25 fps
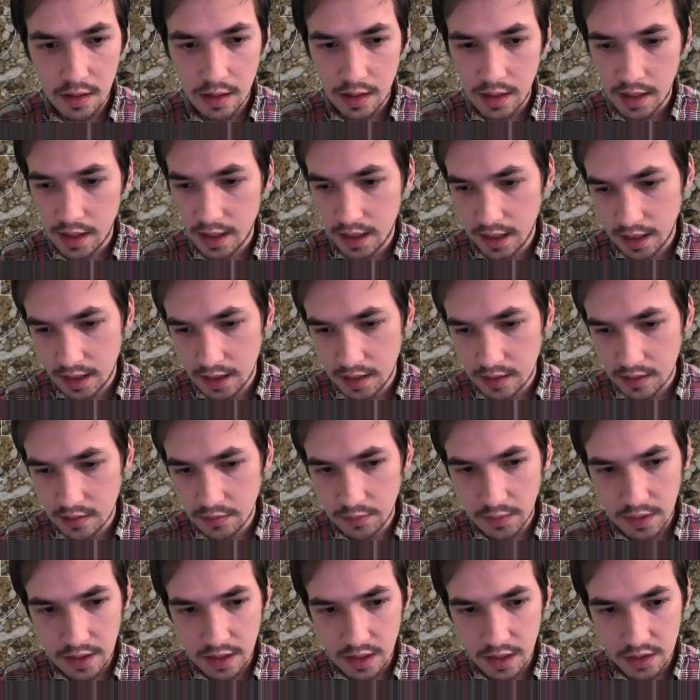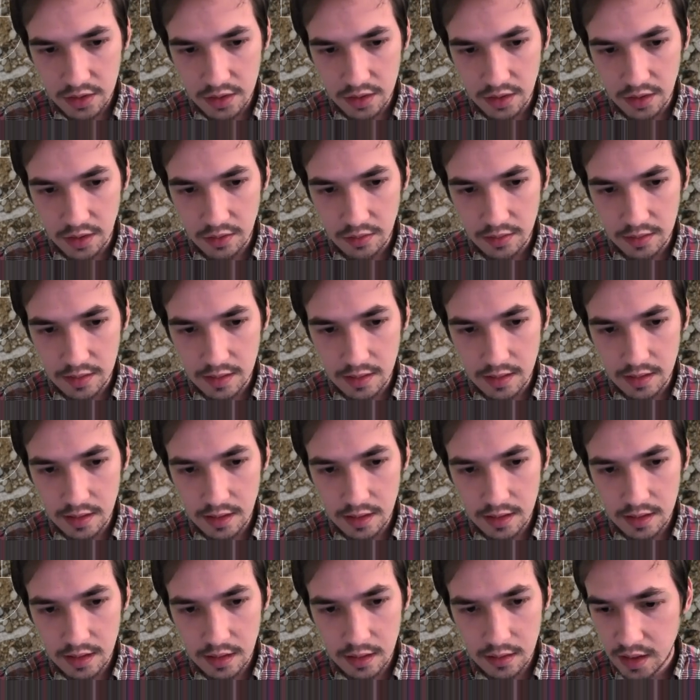and we can actually increase this
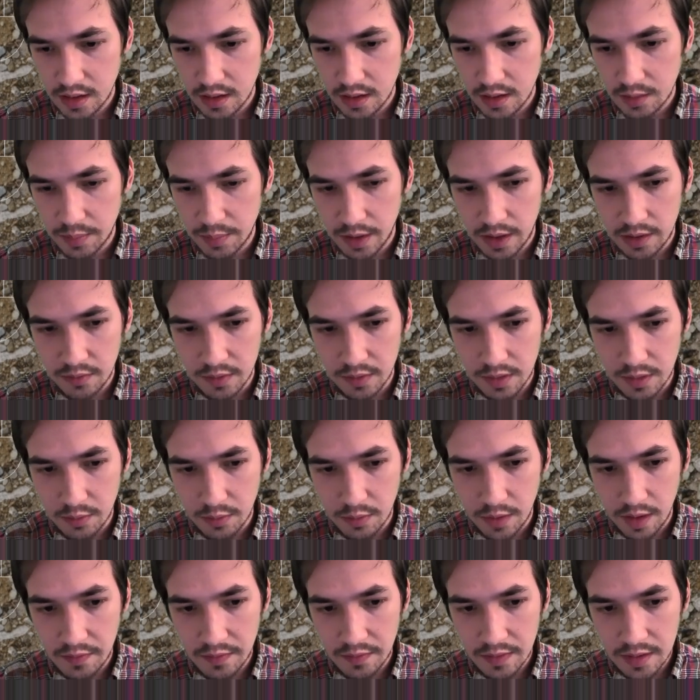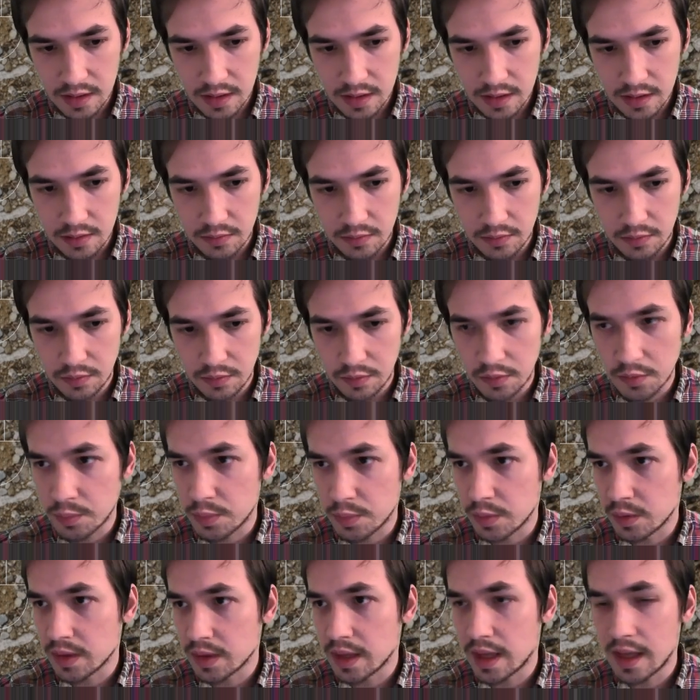detail. Combining with the roughness, we'll
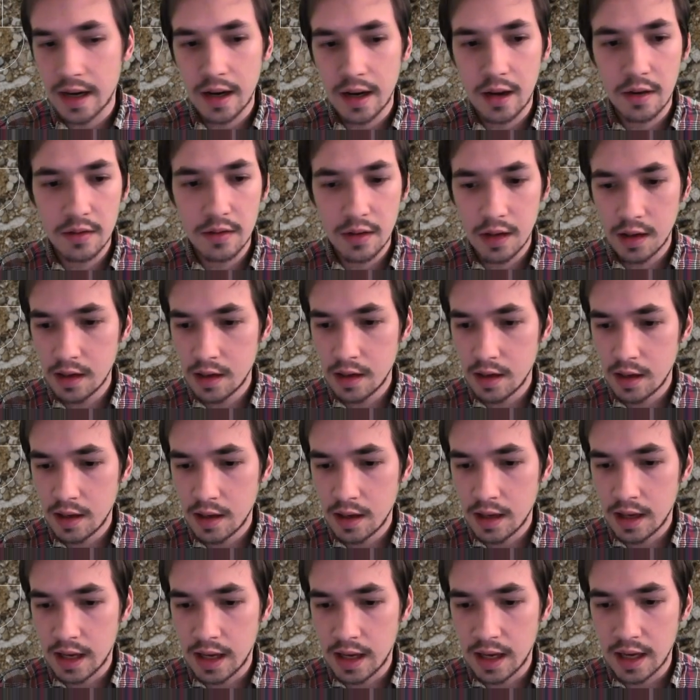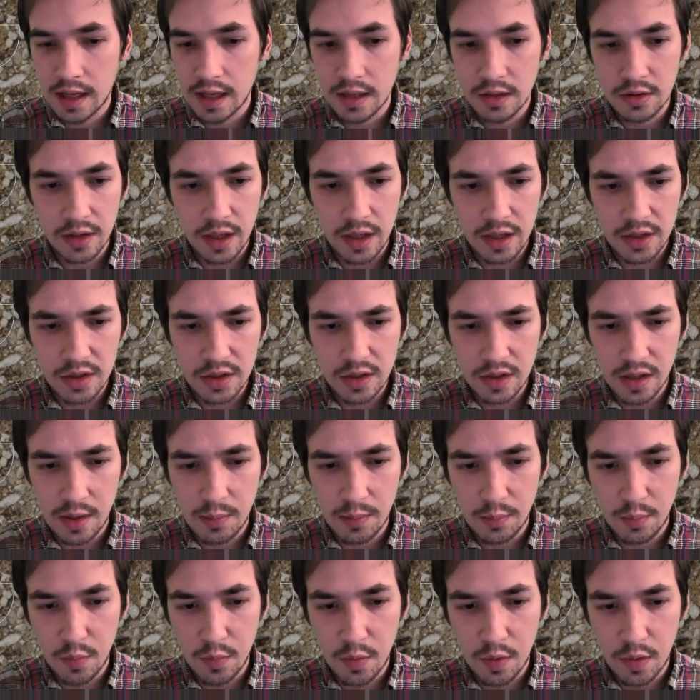blur that out, and you'll actually get
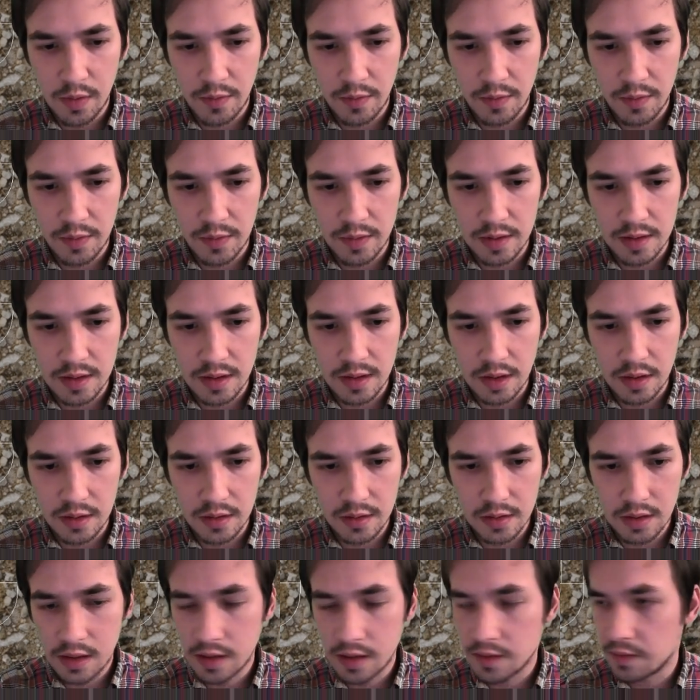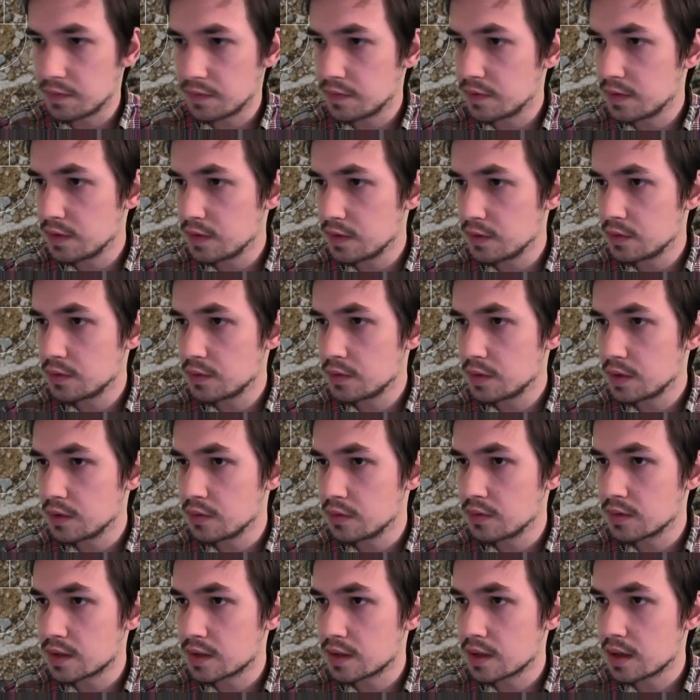more of a result if you
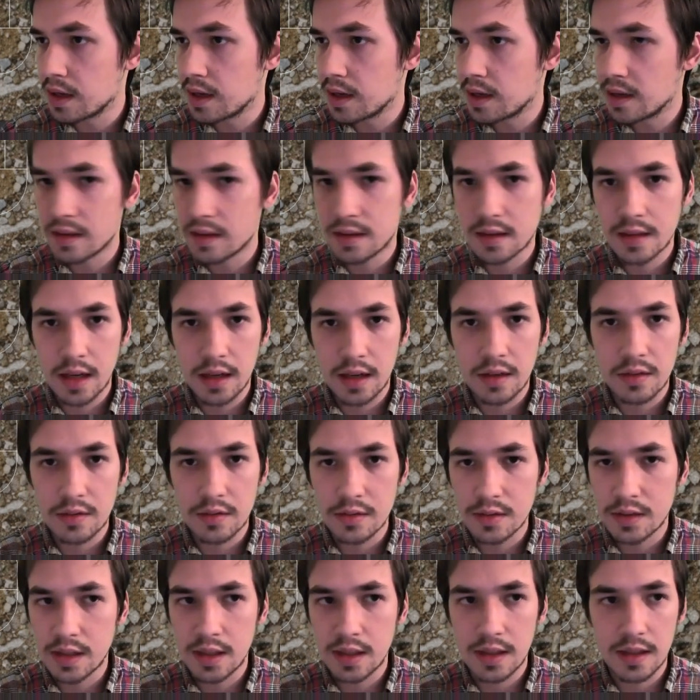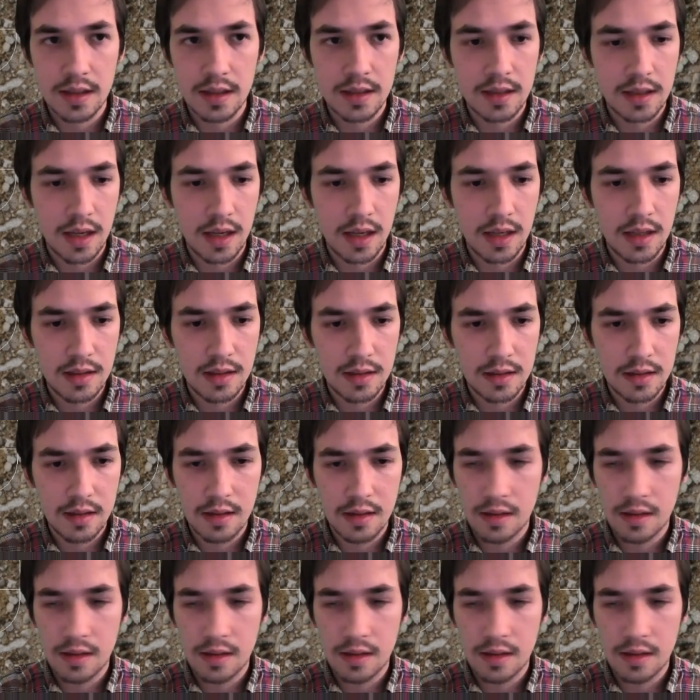use cycles in this case.